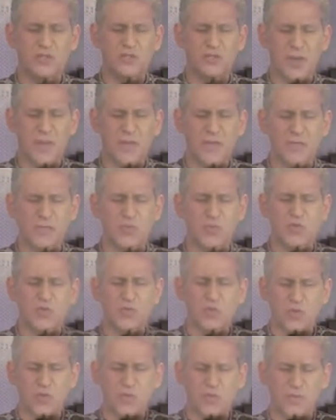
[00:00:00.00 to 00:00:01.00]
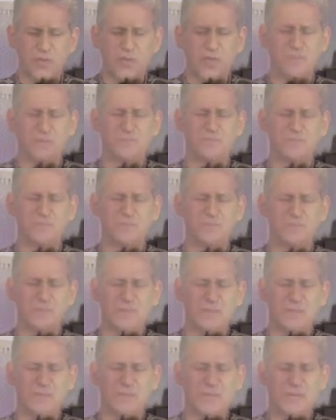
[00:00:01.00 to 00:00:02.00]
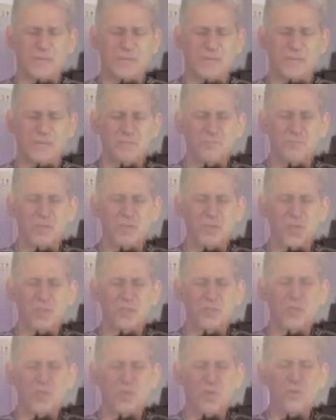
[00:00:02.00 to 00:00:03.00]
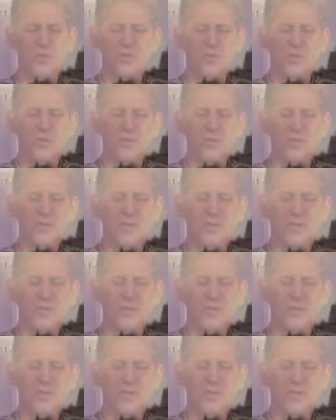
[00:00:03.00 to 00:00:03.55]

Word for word: crying, sobbing. Because although